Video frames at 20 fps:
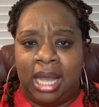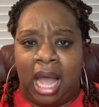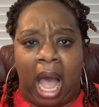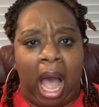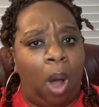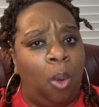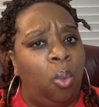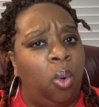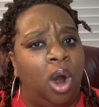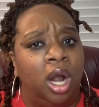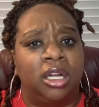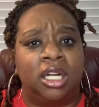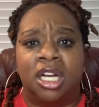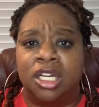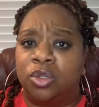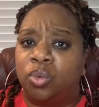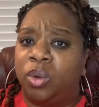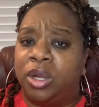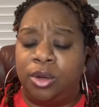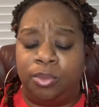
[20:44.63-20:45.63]
I'm worth,
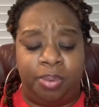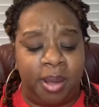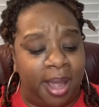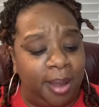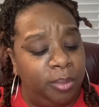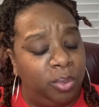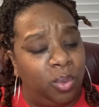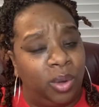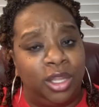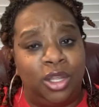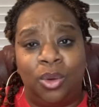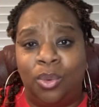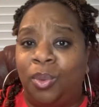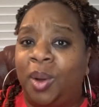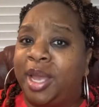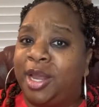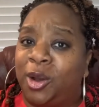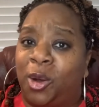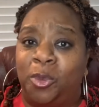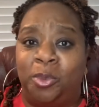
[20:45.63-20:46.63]
because when you
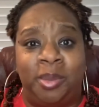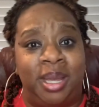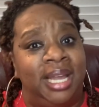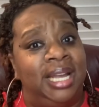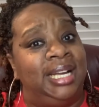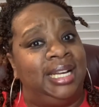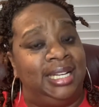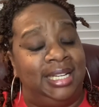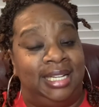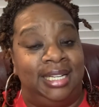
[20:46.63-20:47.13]
wait on me